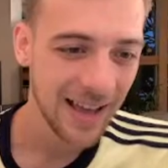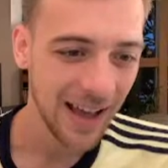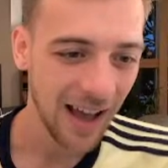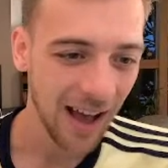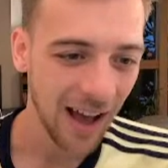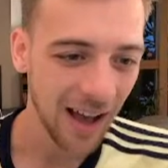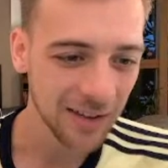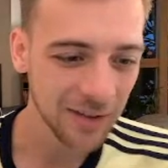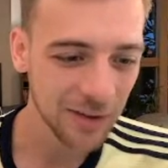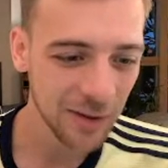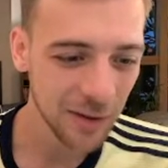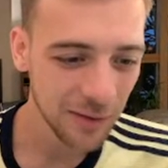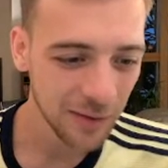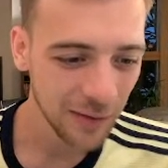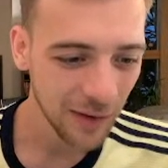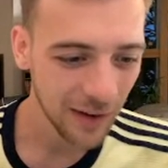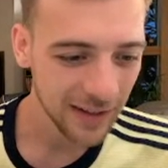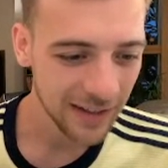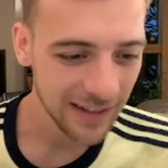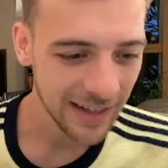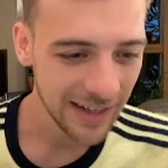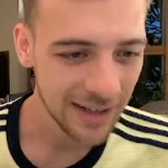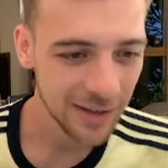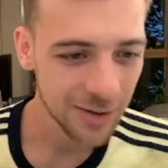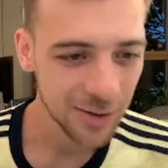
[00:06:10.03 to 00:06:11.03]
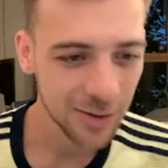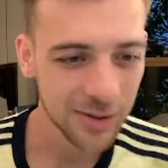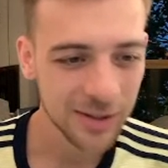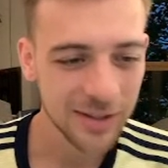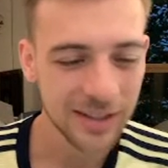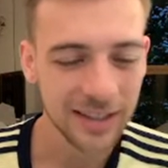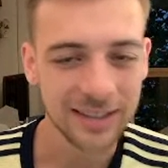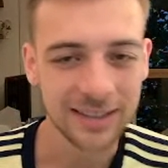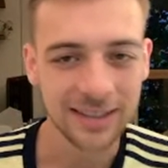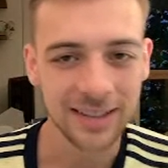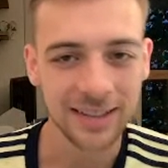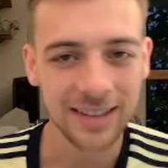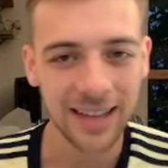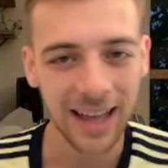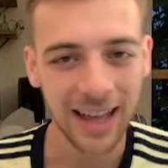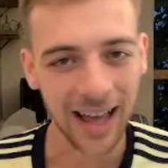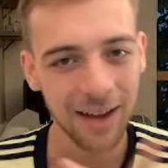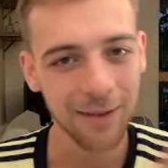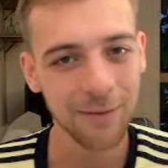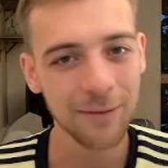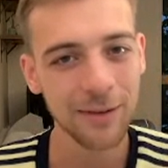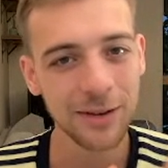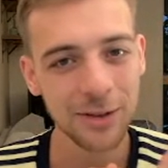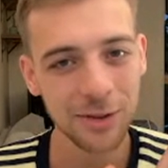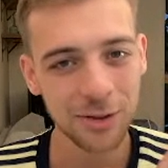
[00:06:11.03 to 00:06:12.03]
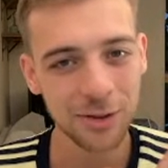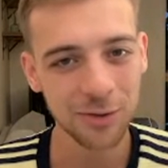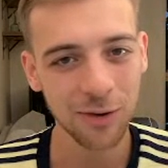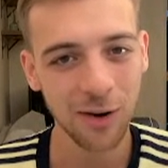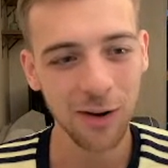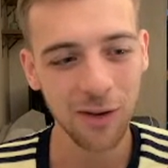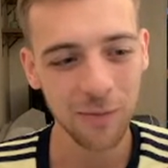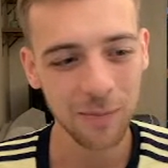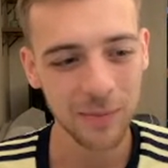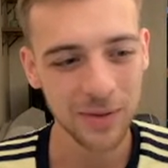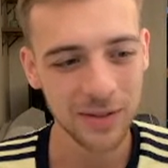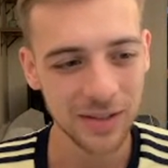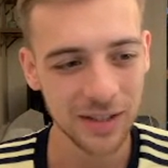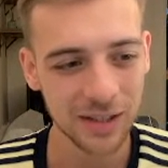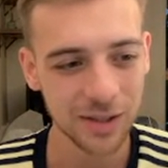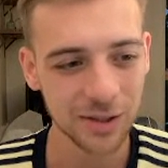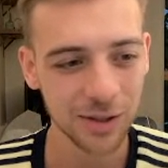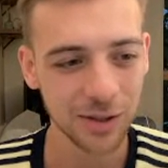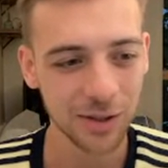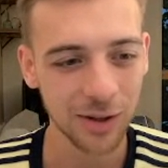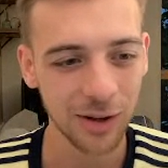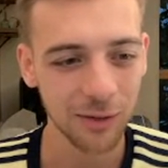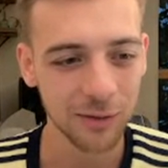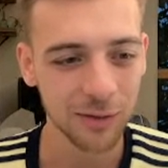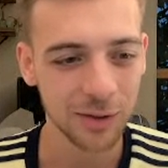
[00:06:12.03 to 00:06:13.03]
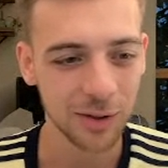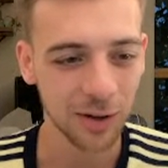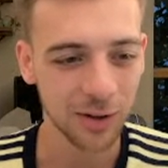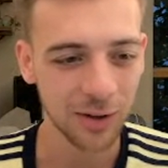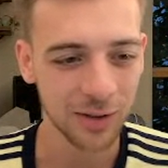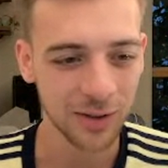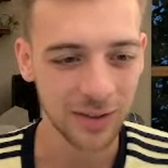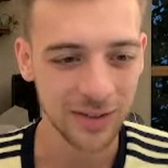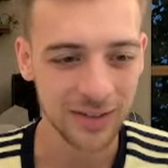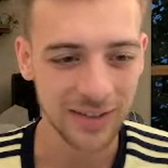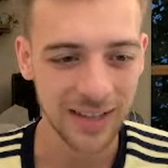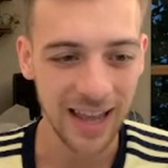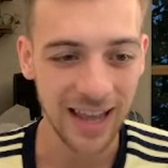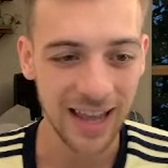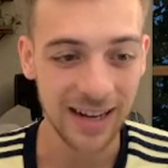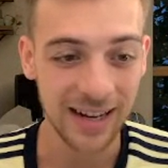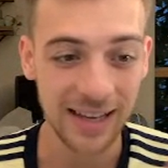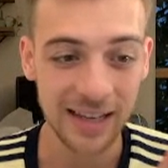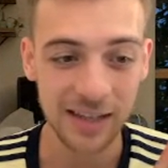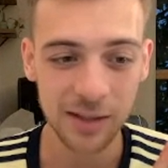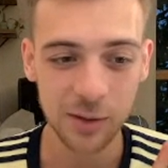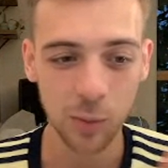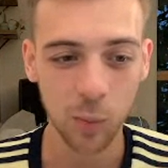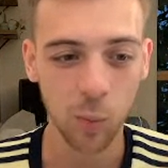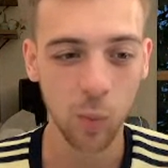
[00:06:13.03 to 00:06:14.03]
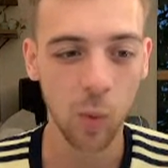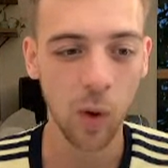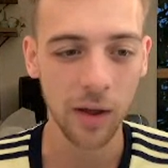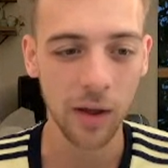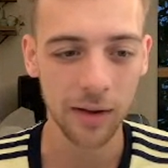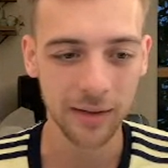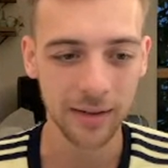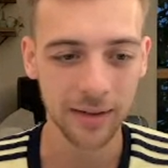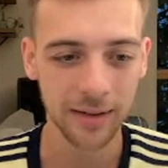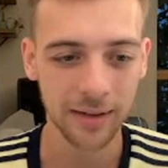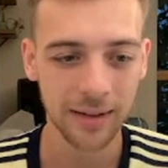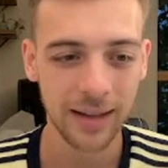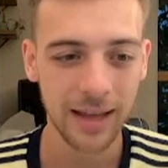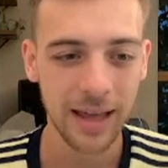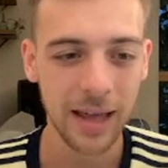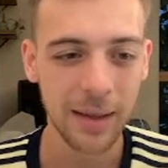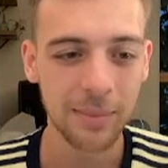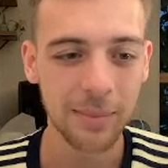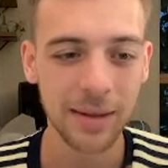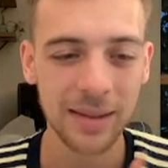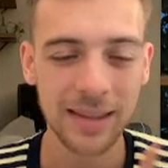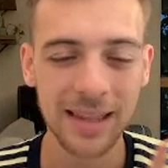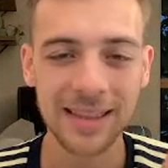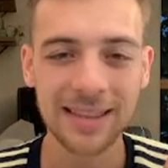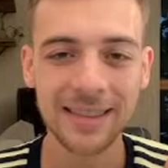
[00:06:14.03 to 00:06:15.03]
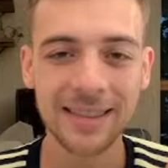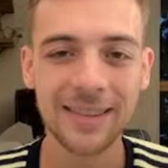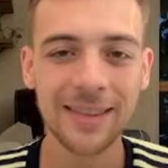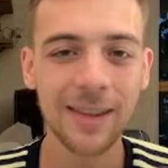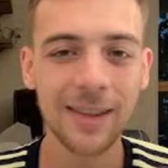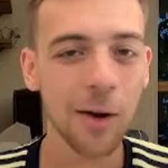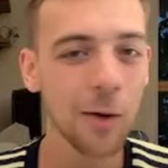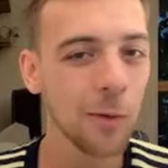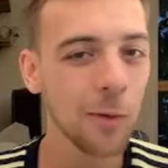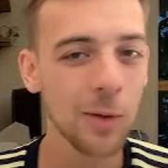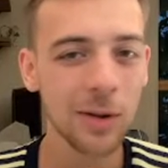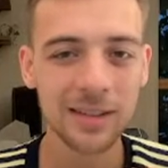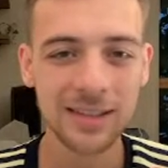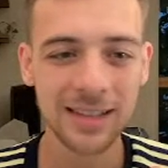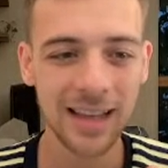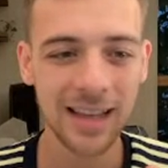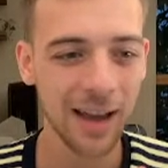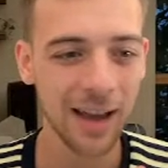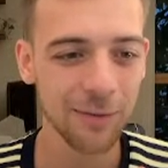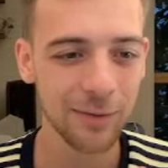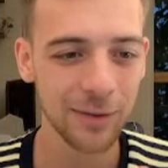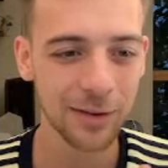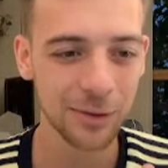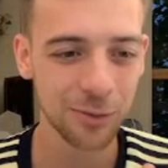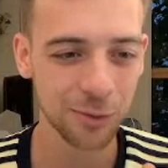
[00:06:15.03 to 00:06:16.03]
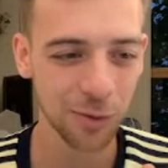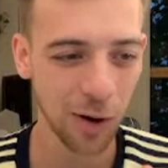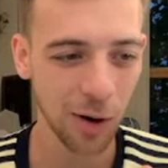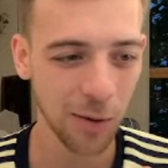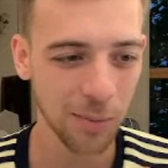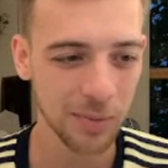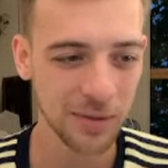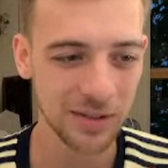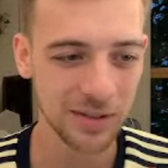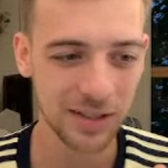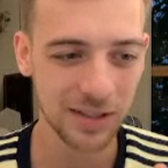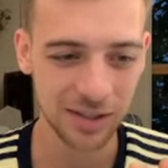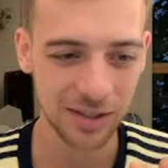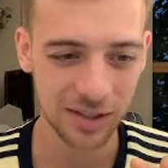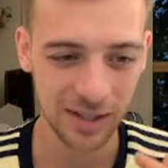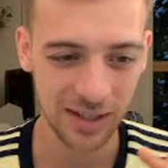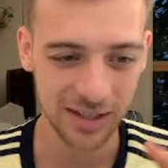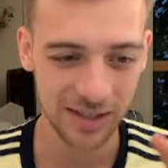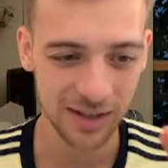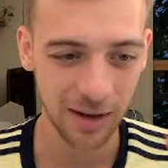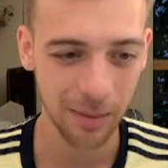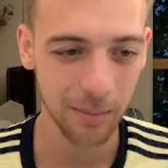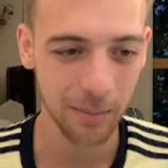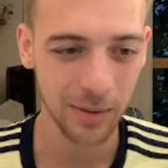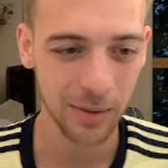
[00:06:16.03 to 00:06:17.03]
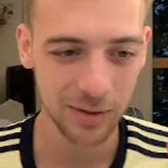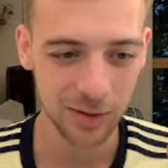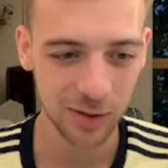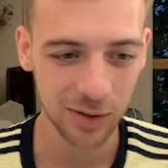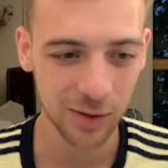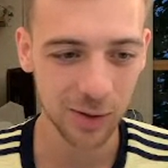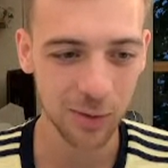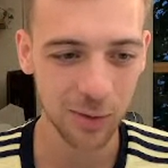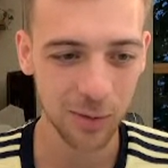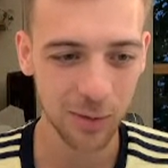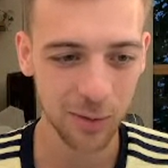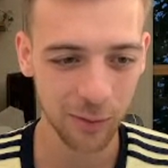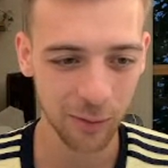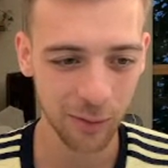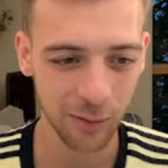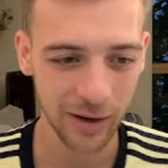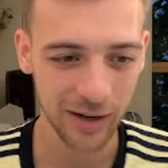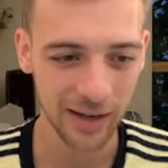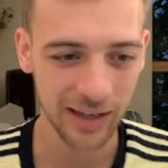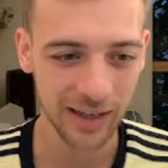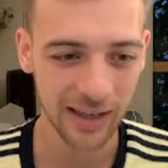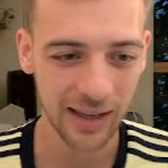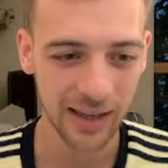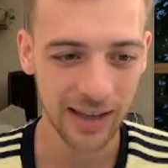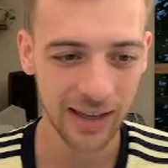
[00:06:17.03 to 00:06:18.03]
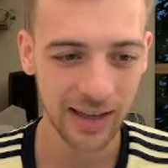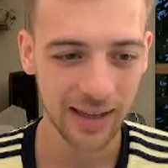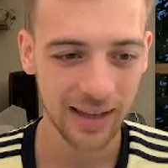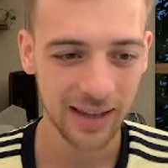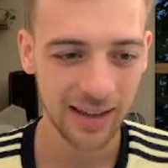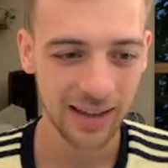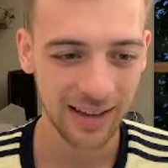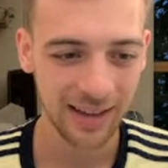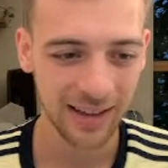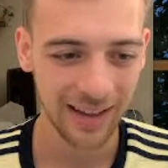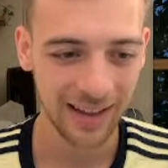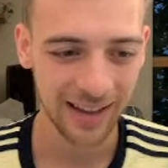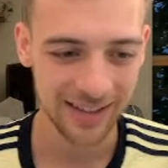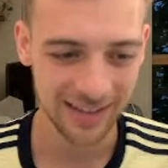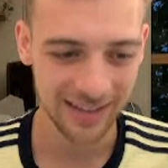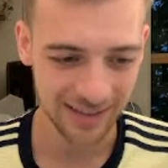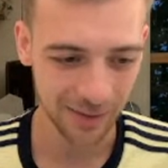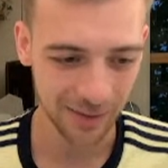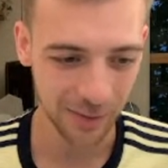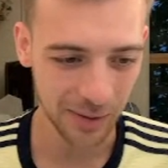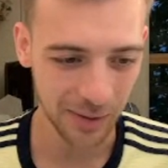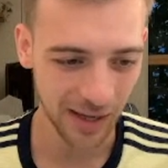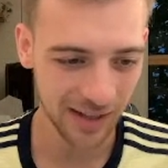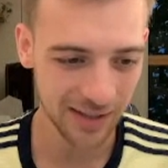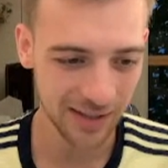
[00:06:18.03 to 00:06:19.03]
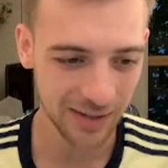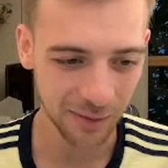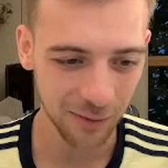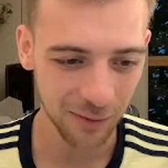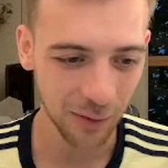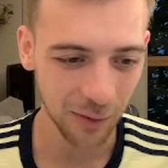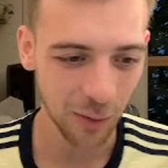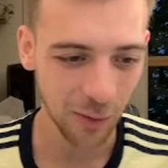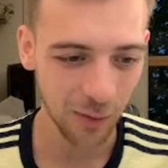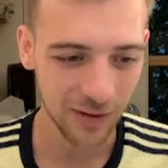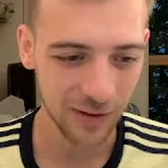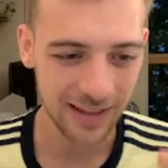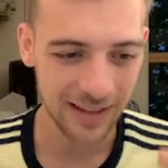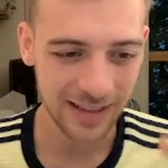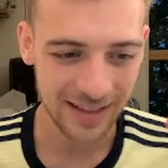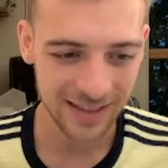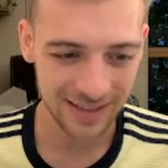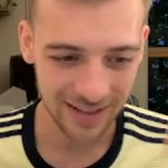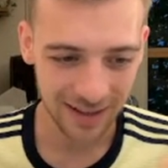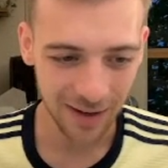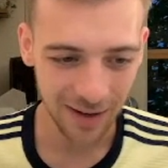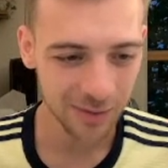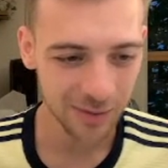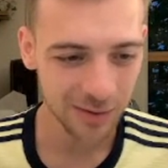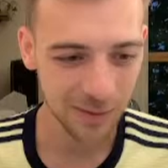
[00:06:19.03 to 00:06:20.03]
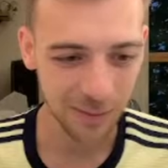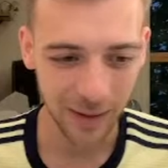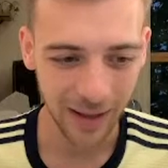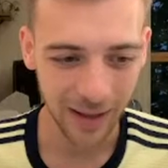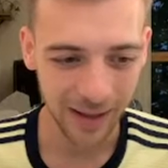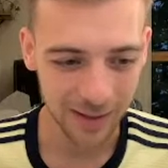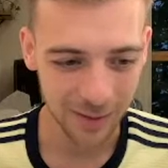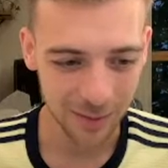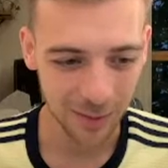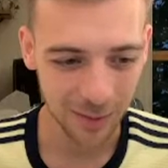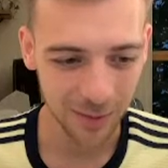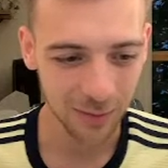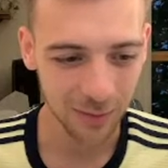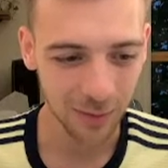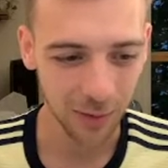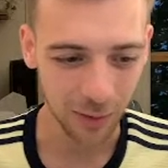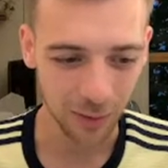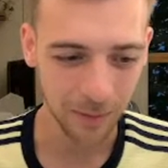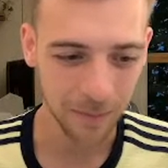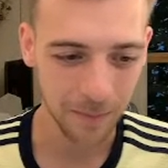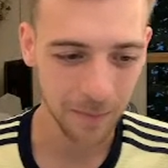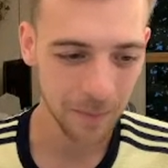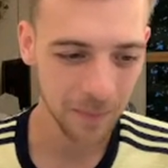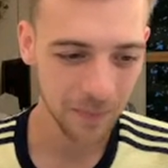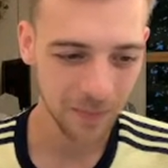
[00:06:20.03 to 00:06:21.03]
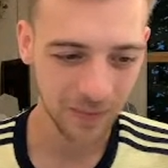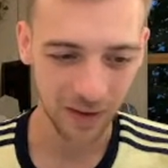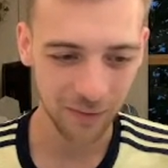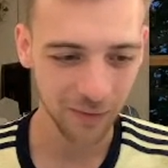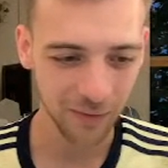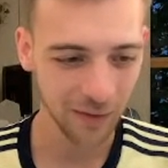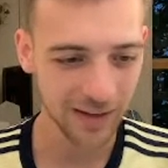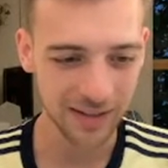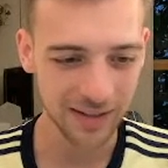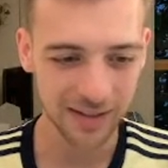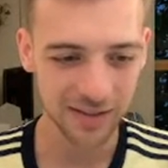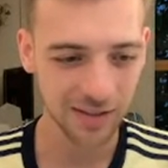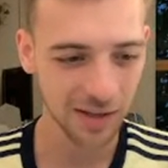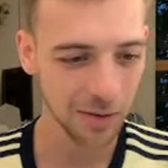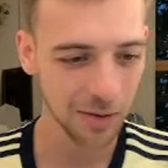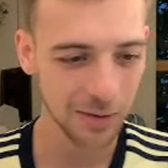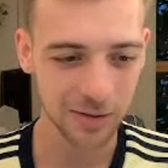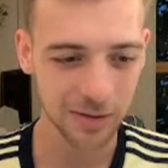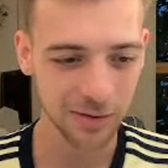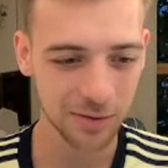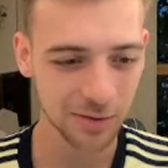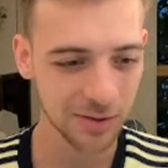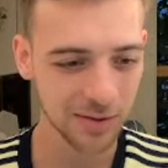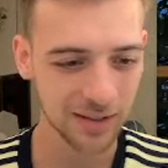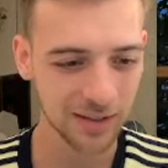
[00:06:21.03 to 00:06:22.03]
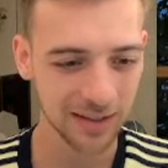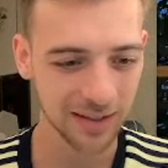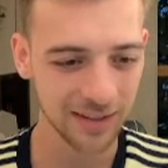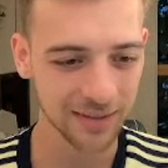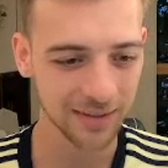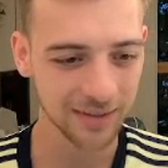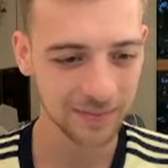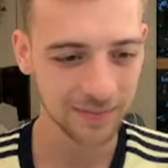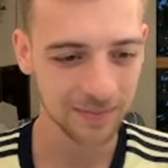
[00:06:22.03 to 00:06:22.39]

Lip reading: I do find it interesting that the average draft position of Jonathan Taylor is 1, but then no one's average draft position is number 2, 3 until we get to 4, and then there's loads of players with 4. I find it so interesting.